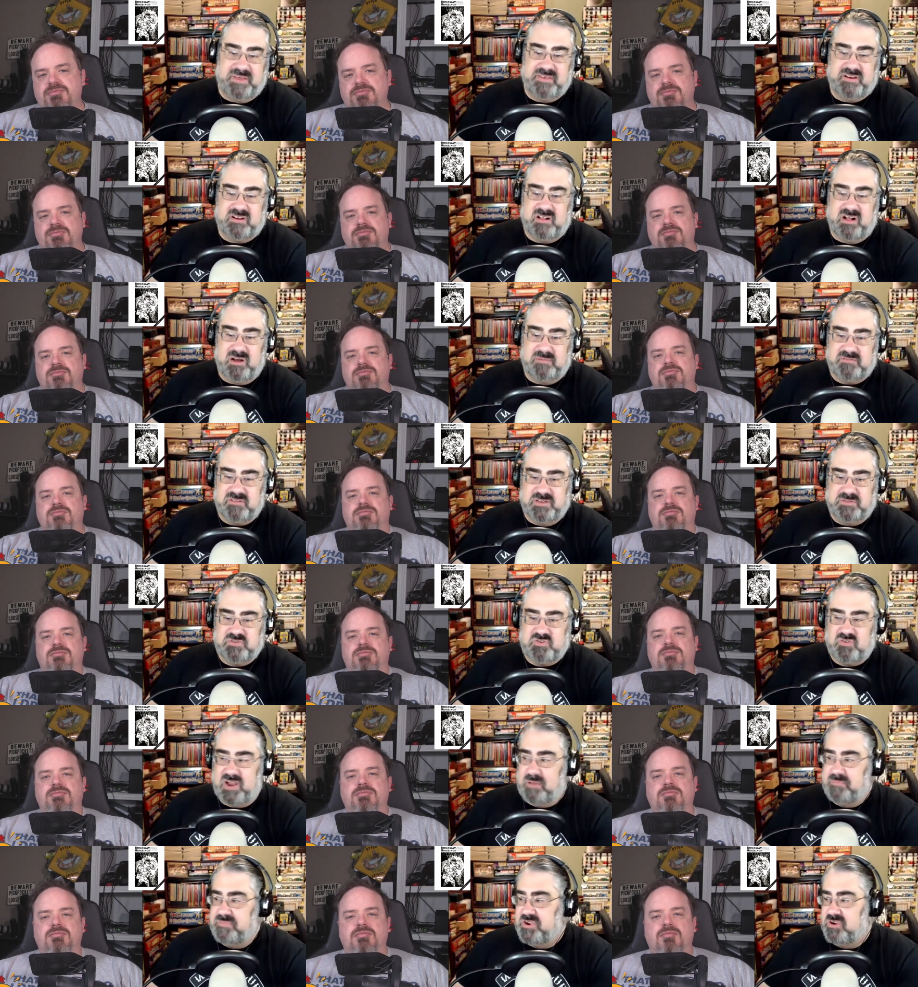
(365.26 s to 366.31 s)
Speaker 1: by the Apocalypse.
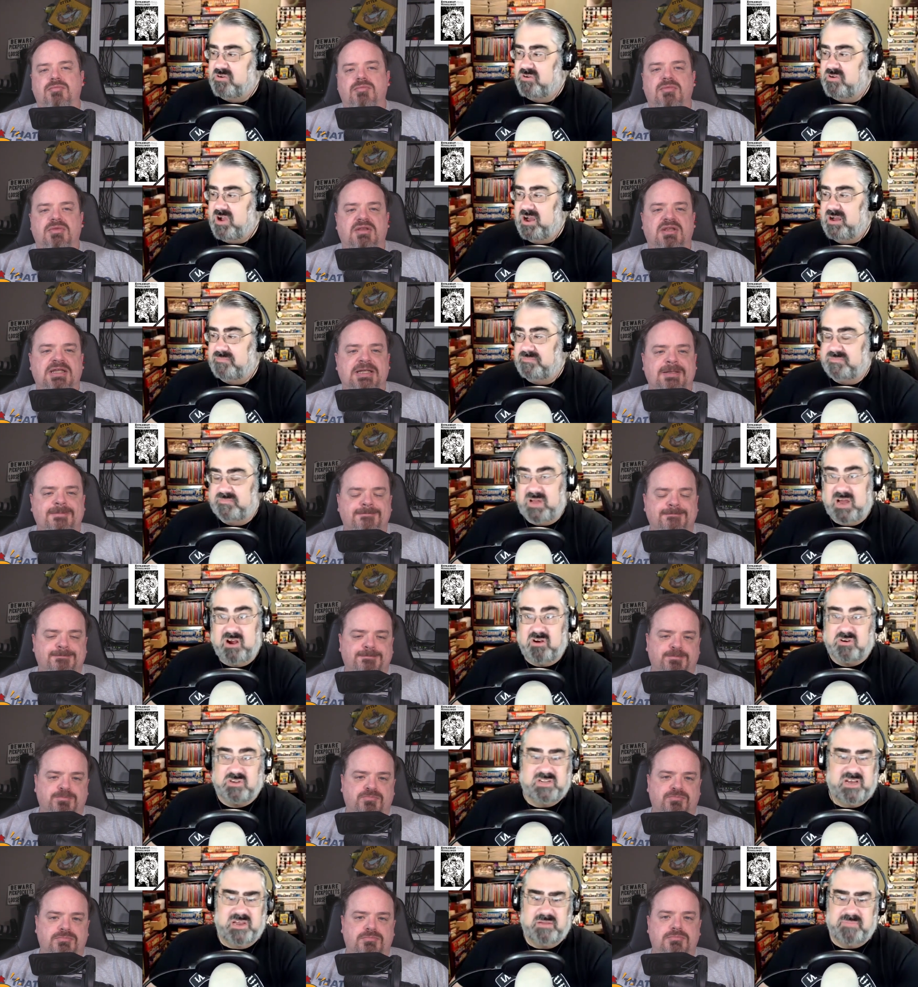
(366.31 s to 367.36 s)
Grab your um,
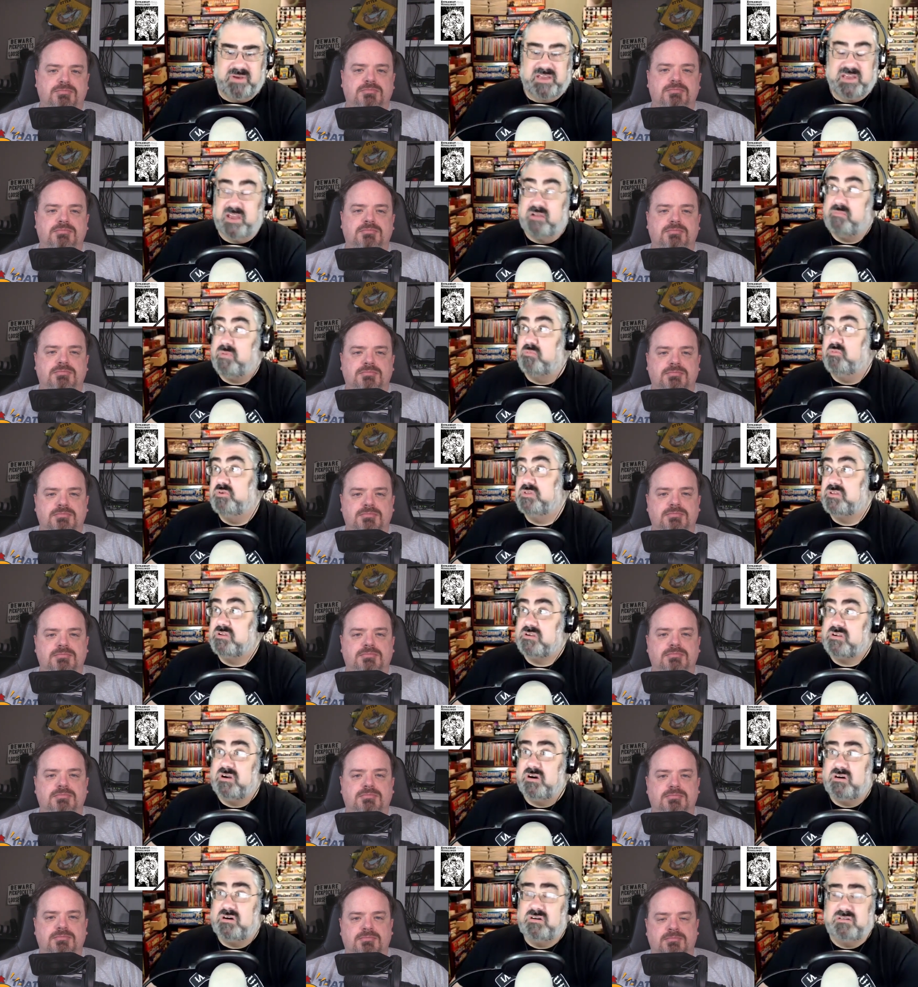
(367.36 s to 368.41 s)
archetype. I can't remember what they're
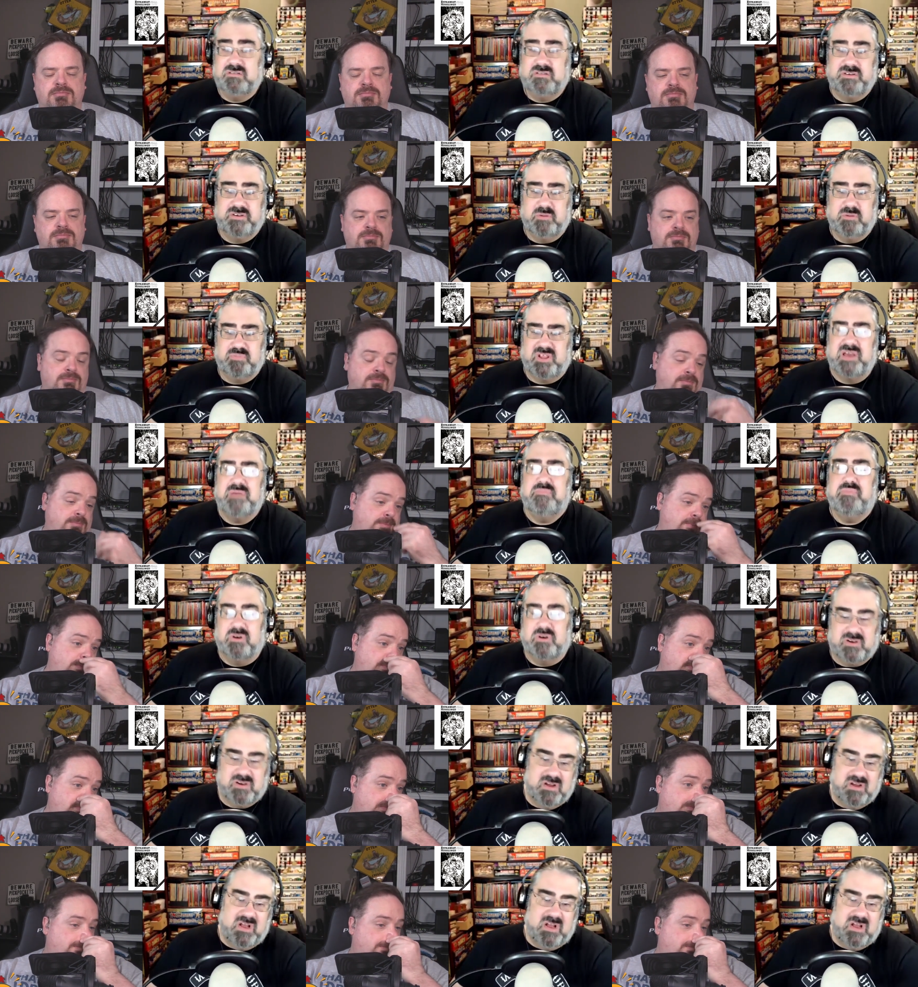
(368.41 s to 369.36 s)
called. Your playbook.